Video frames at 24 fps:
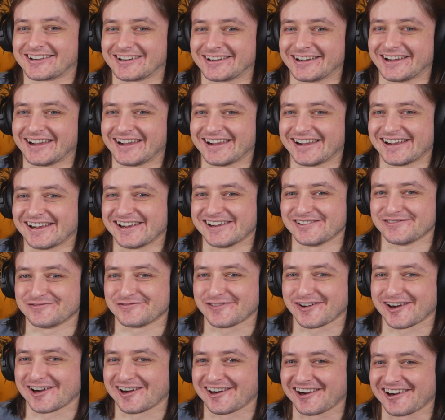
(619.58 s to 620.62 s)
Get
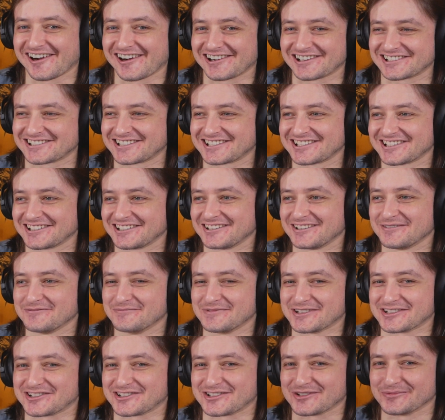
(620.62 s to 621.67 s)
fucked,
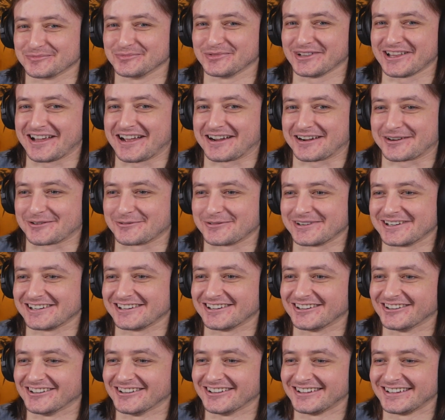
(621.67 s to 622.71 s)
Mr.
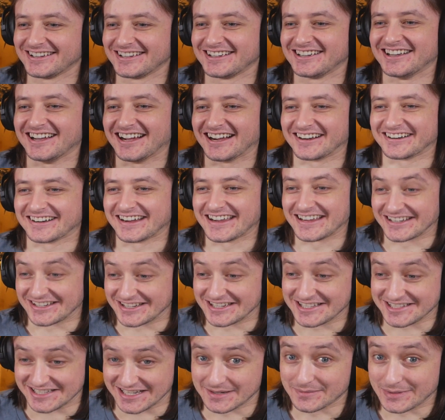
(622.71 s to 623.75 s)
Blackwell. Alright,
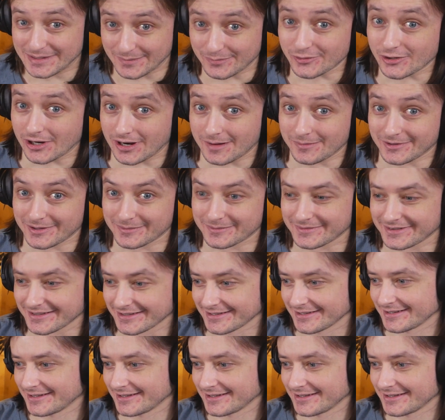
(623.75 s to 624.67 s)
he's gonna be a problem.